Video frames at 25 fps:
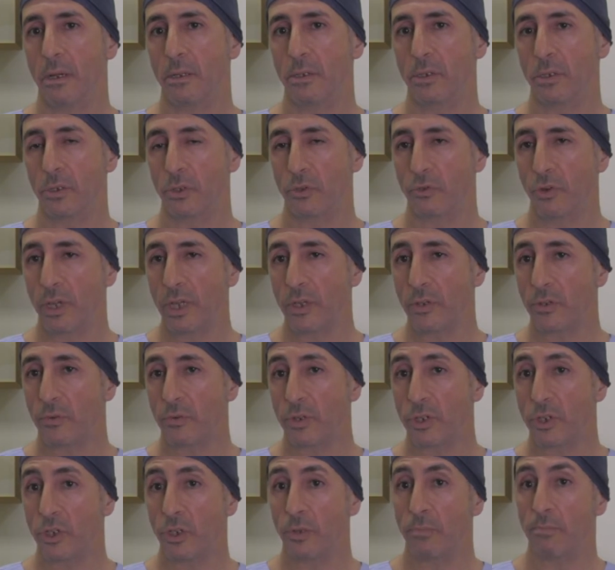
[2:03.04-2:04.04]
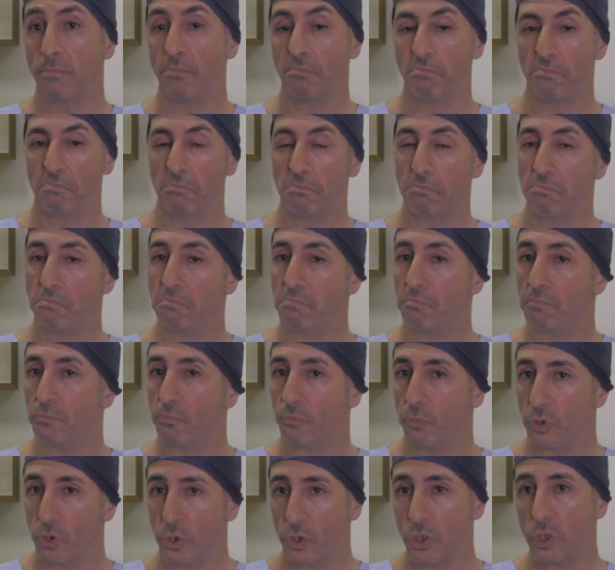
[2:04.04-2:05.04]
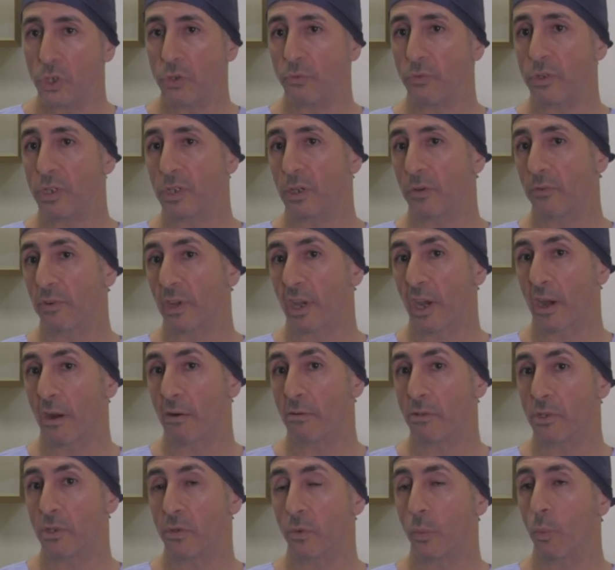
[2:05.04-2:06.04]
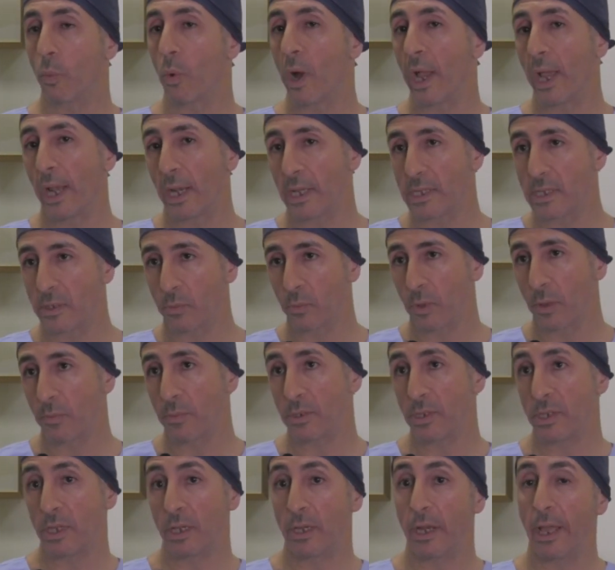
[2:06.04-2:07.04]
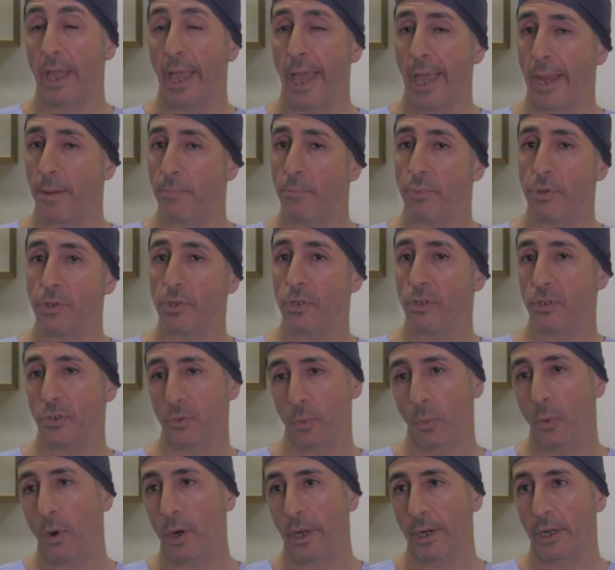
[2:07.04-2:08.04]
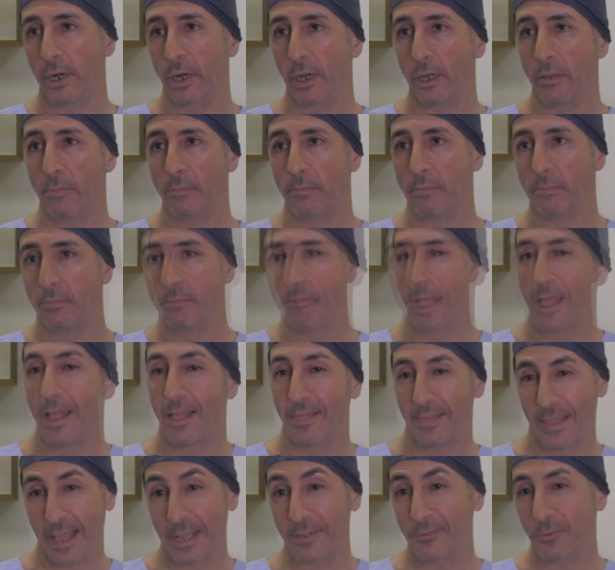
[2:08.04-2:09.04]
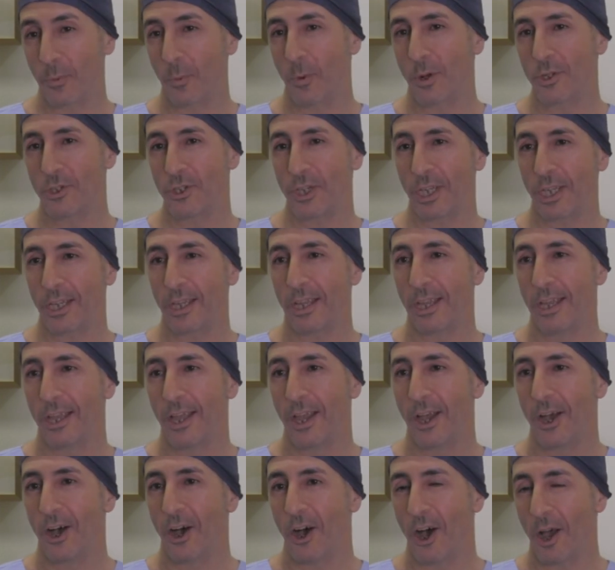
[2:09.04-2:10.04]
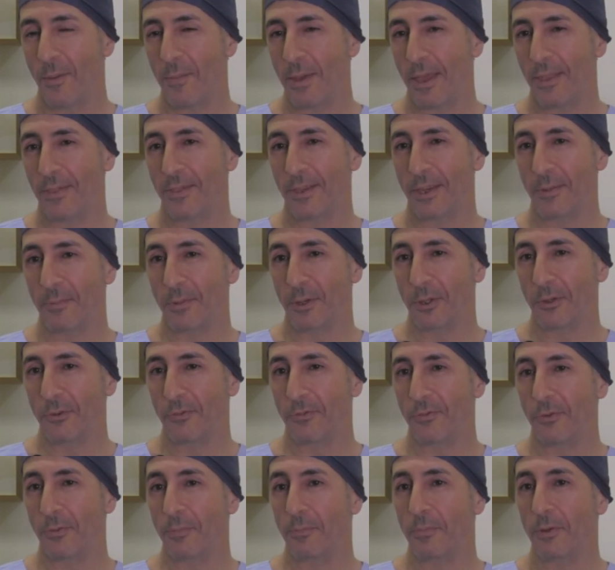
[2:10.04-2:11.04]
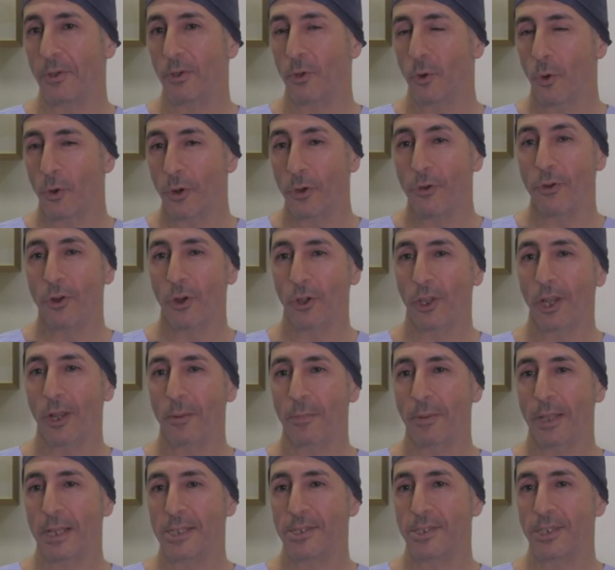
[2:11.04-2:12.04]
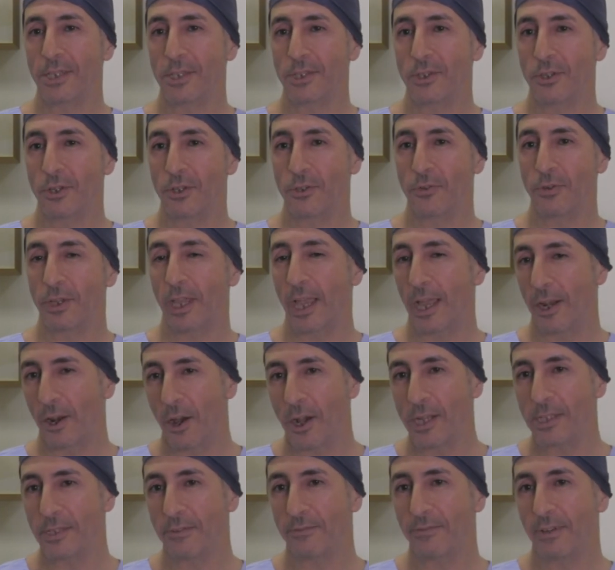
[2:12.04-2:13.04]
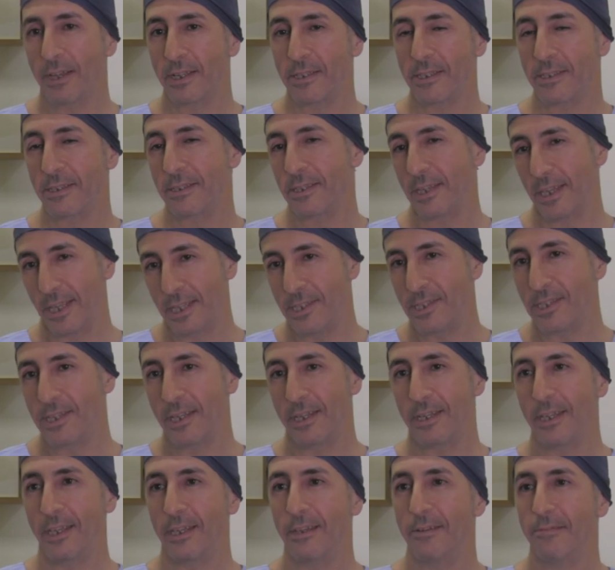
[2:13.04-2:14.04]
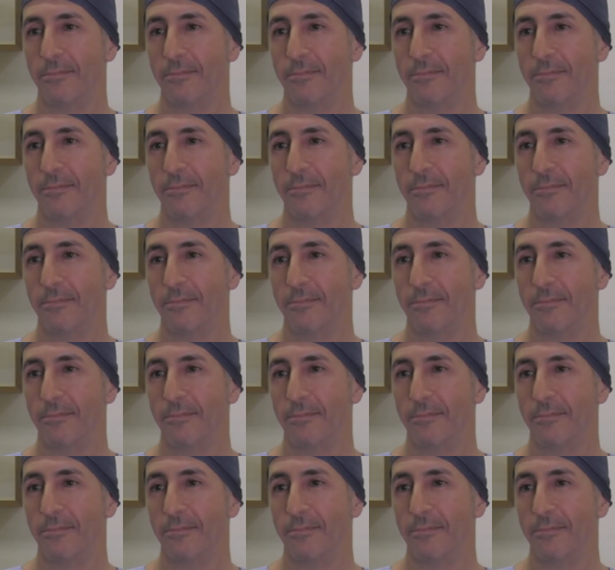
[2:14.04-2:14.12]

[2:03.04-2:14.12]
to treat pterygium, reduce your risk of recurrence to way less than 1% and produce a wide eye. Thanks for watching. I'm Anthony Maloof from Cornea and Oculoplastic Surgery and Eyes and Faces in Sydney.